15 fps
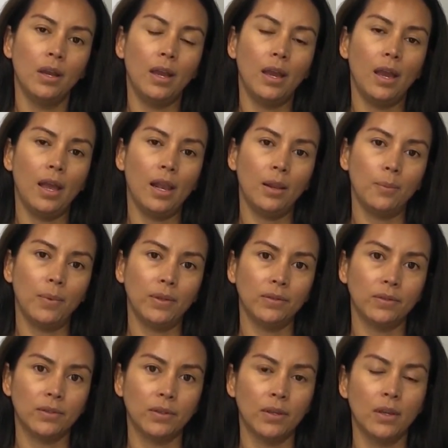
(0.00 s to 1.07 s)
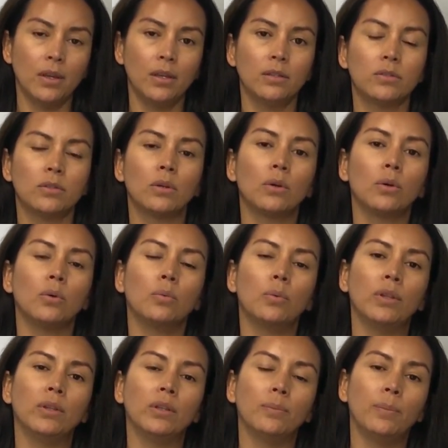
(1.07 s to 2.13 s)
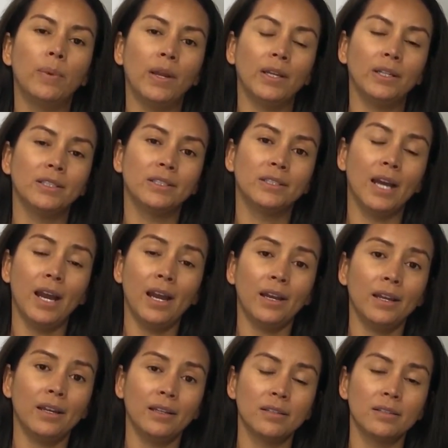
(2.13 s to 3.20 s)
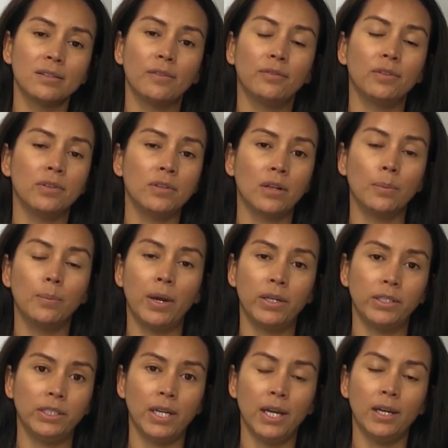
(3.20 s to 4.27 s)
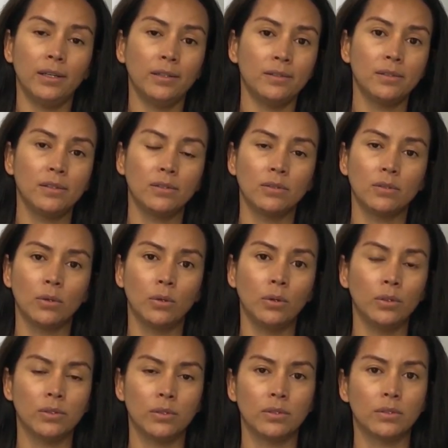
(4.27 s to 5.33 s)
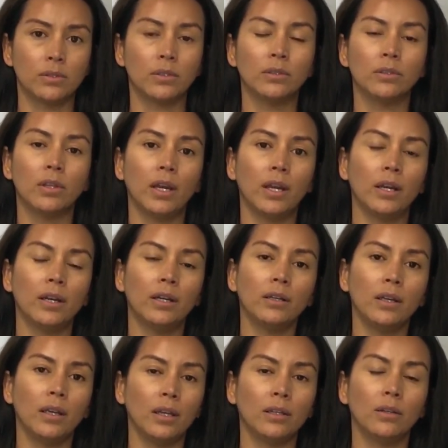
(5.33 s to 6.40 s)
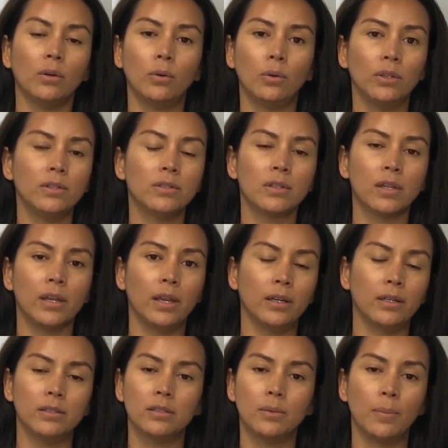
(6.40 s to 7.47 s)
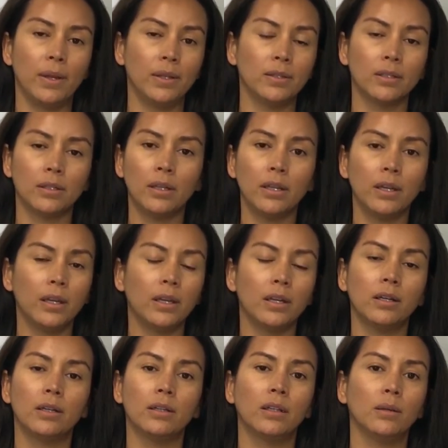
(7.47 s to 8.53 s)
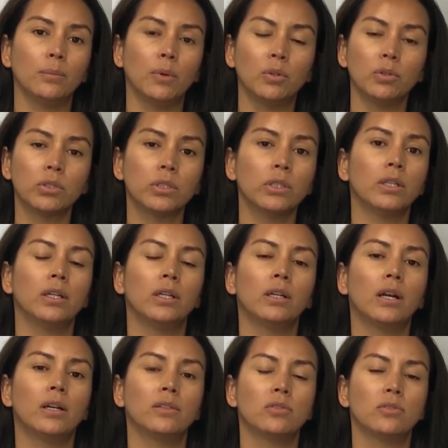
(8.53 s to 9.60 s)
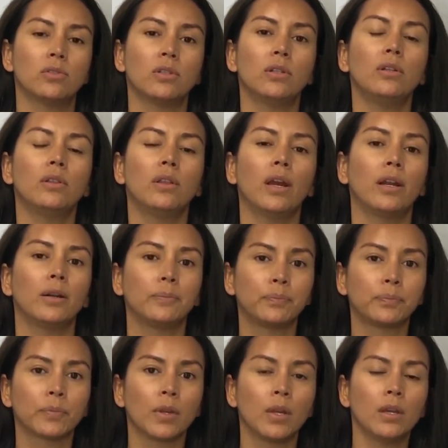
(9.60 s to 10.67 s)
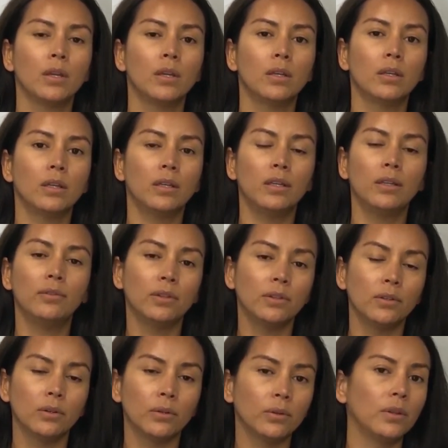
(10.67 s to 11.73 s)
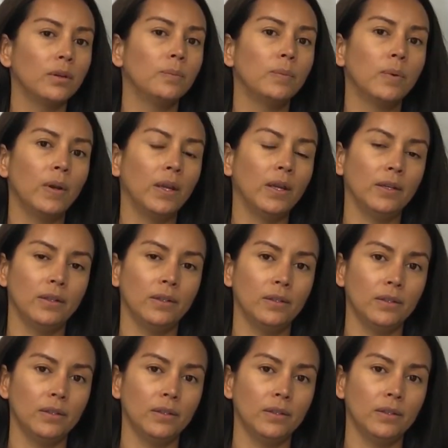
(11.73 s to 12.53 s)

element. So when the brain dies, the physical body dies, the soul is still there, and all its layers, the mental layer, the emotional layer, are still there. Even though the brain